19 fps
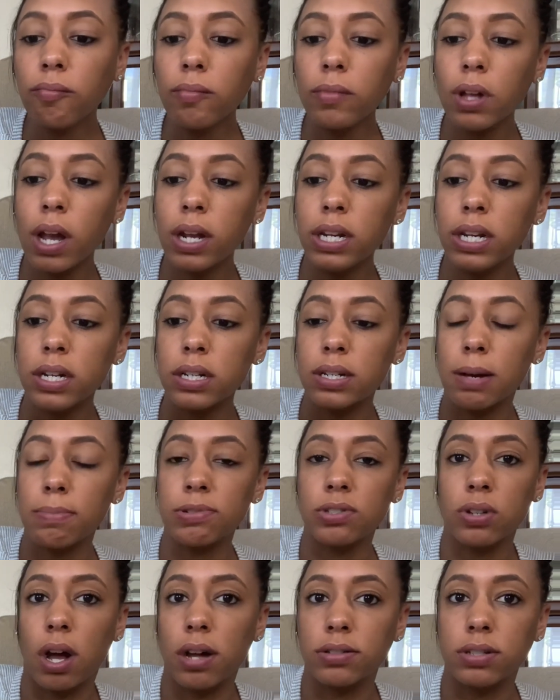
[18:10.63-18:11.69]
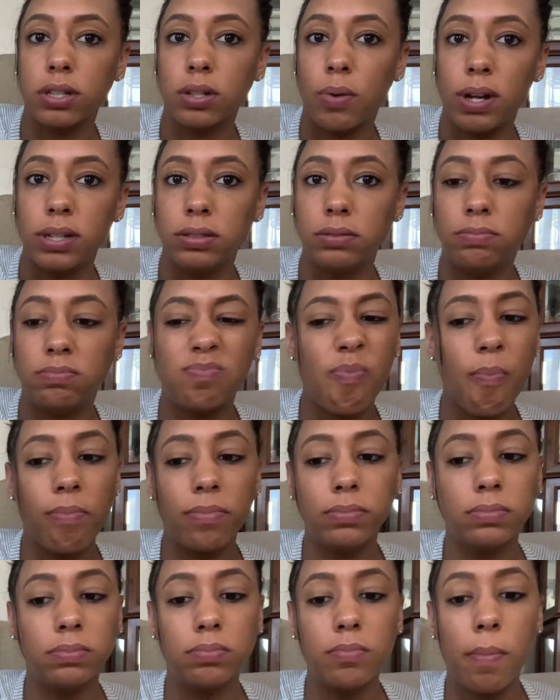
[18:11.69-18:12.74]
I need a type of sauce, otherwise.
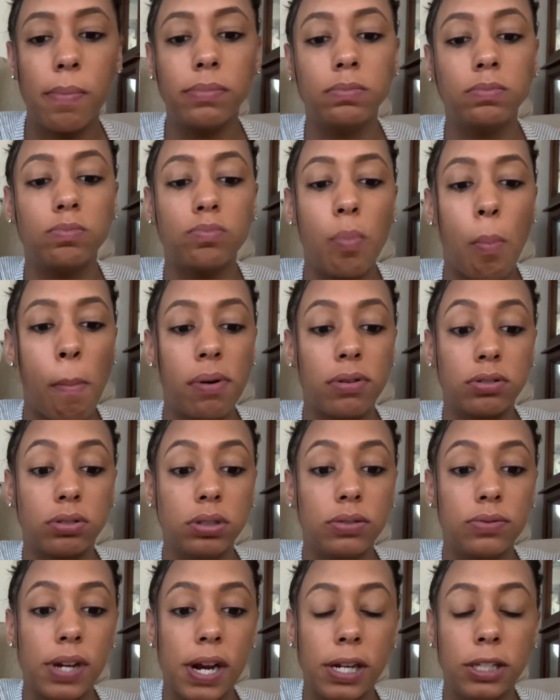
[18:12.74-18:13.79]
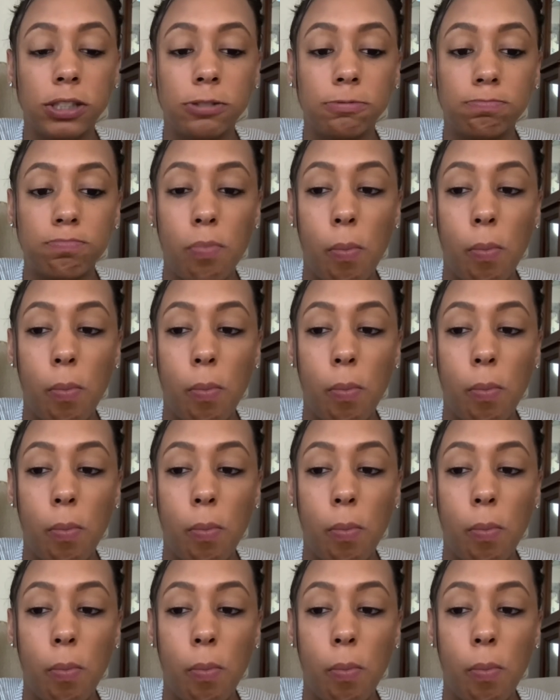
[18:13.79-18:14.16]
But it's good rice.